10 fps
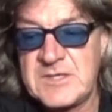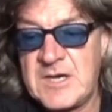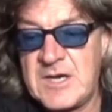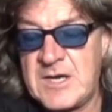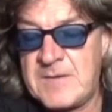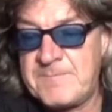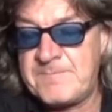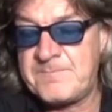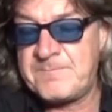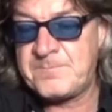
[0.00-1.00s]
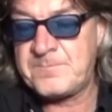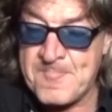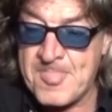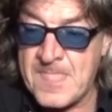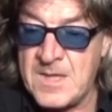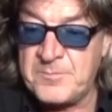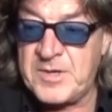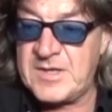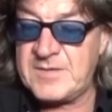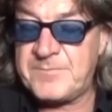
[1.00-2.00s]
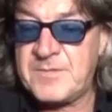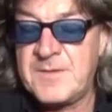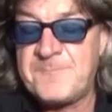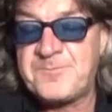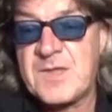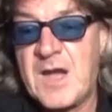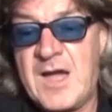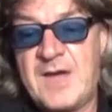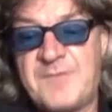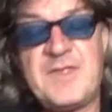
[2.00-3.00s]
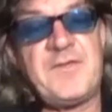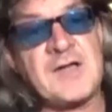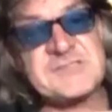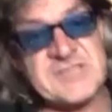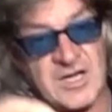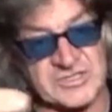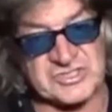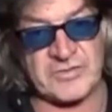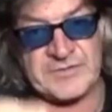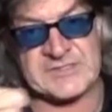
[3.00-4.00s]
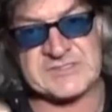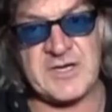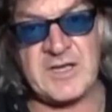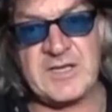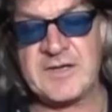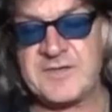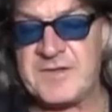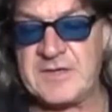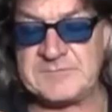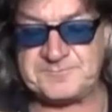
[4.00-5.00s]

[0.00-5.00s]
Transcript: Um, but I, I touched on this earlier that